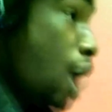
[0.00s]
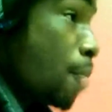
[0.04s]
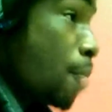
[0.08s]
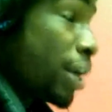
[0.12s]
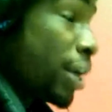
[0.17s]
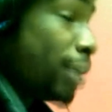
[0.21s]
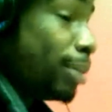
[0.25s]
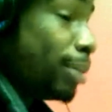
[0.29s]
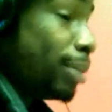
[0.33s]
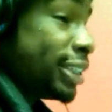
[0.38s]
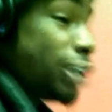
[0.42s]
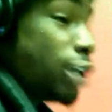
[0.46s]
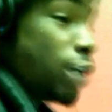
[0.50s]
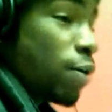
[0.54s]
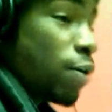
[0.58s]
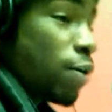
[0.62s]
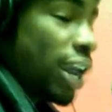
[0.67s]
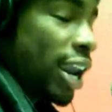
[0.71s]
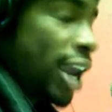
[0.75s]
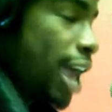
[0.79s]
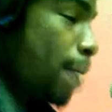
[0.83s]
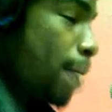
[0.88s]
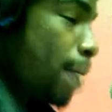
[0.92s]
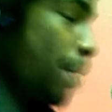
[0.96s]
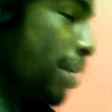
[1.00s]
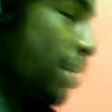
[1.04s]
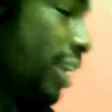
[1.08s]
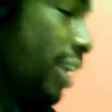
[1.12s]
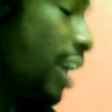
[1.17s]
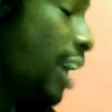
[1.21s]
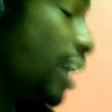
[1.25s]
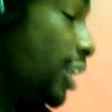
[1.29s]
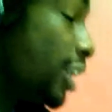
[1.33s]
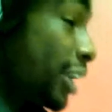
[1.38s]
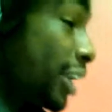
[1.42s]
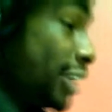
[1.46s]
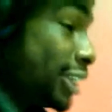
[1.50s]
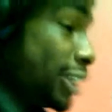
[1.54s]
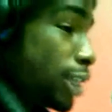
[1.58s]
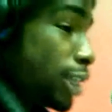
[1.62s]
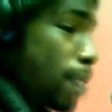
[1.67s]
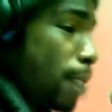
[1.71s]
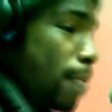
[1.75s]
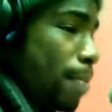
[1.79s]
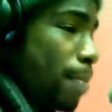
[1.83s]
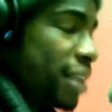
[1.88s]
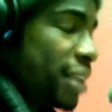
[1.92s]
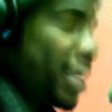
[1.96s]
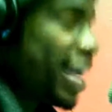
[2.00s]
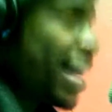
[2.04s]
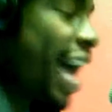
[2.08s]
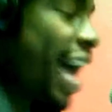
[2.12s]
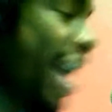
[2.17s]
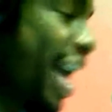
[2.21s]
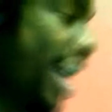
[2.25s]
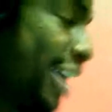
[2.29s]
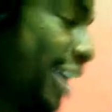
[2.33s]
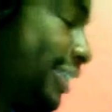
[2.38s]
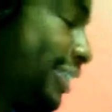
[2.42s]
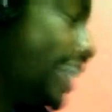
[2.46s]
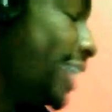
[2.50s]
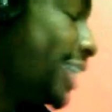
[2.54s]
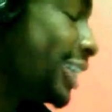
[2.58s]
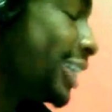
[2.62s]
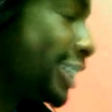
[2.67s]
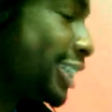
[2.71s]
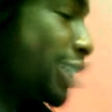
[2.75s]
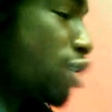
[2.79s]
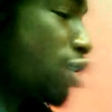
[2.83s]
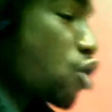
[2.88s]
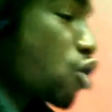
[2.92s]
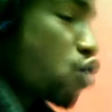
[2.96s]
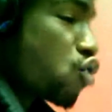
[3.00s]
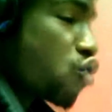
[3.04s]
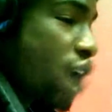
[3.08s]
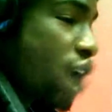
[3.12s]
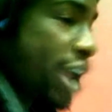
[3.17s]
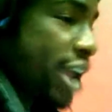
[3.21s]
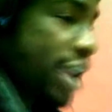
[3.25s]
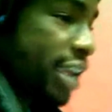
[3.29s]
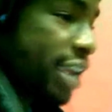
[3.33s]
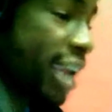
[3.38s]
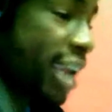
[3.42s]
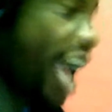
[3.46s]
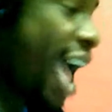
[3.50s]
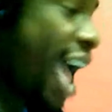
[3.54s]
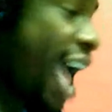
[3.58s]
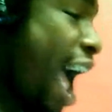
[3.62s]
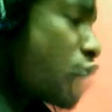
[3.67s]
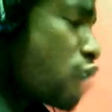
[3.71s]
but I'm still climbing. Look into my mother's eyes, hate to see her crying.